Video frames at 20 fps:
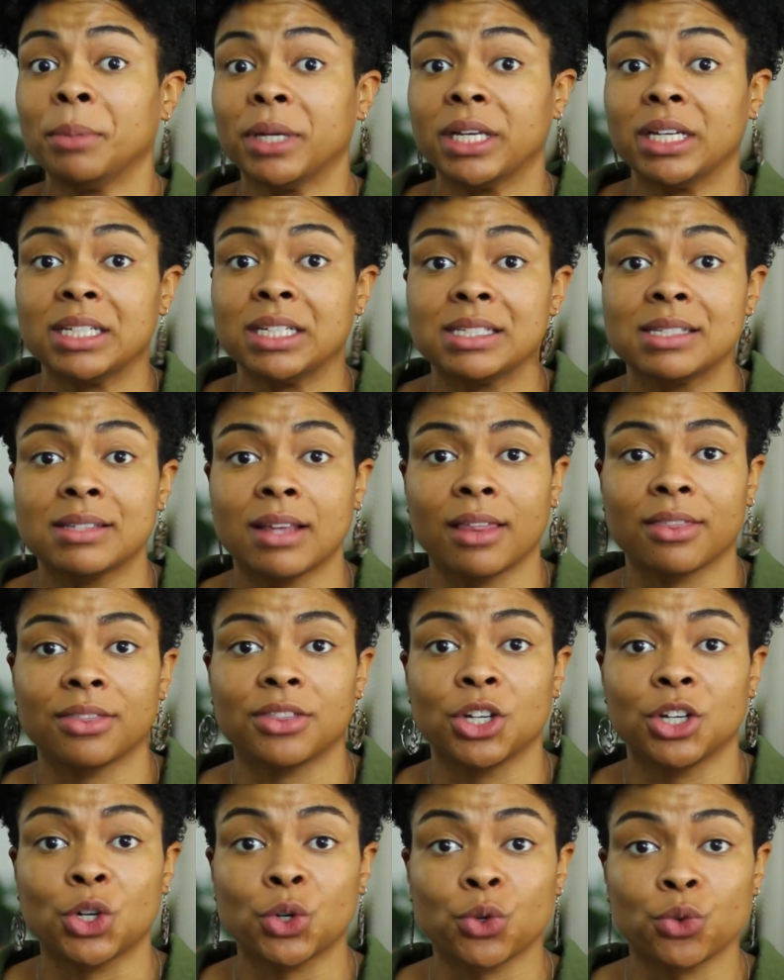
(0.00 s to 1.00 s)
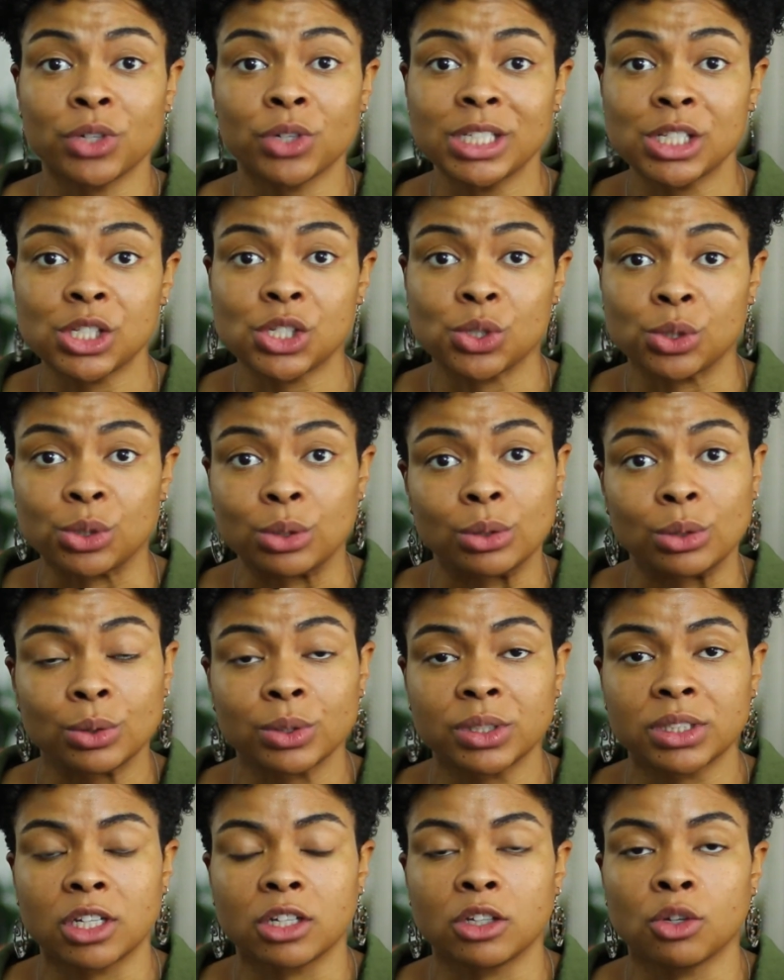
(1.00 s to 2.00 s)
Because the
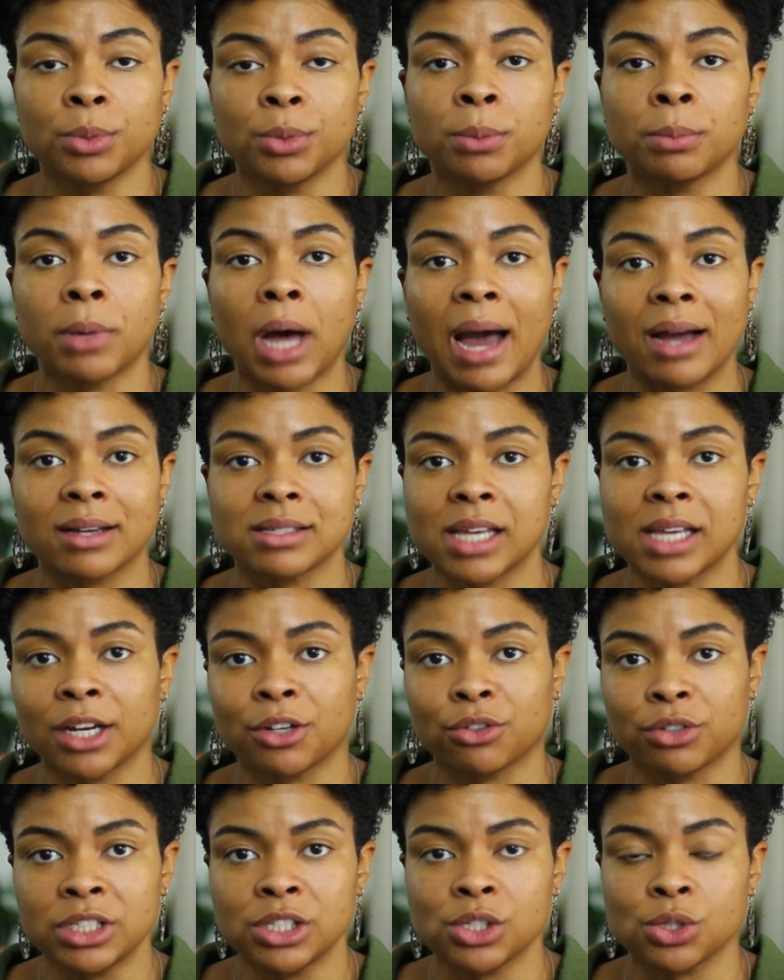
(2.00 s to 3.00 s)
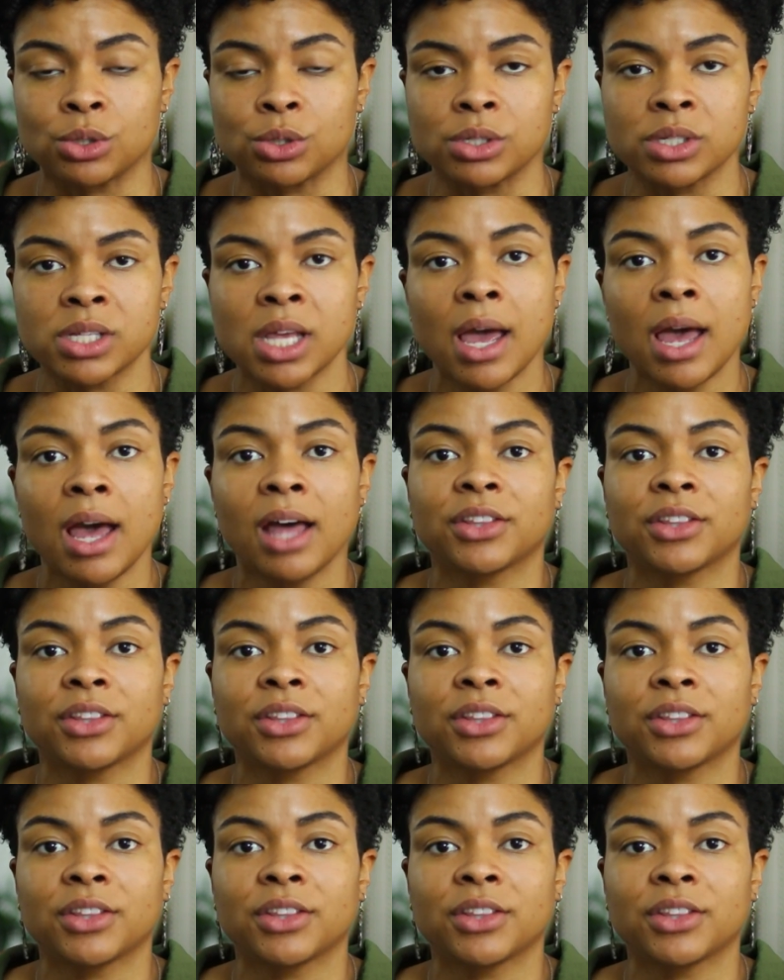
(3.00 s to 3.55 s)
crystals, the aluminum oxide crystals